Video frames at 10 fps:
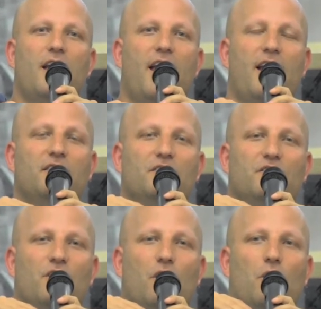And
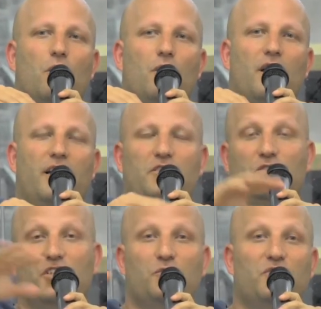so it
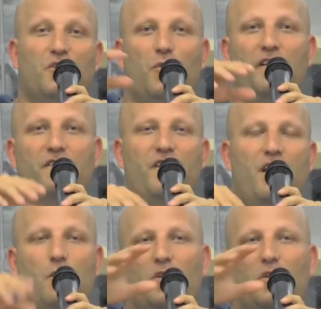just was the right fit.